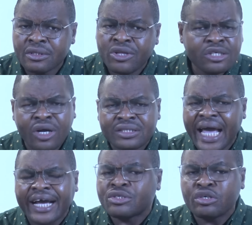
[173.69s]
Don't just
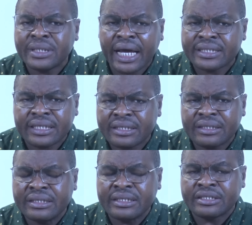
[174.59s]
assume that
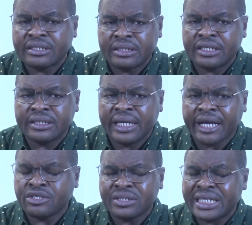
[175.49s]
they
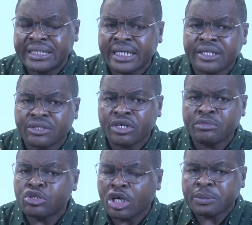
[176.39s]
are just eating the
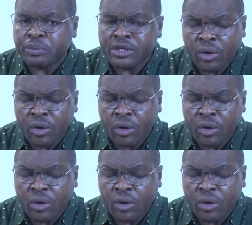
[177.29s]
dream, you just pray.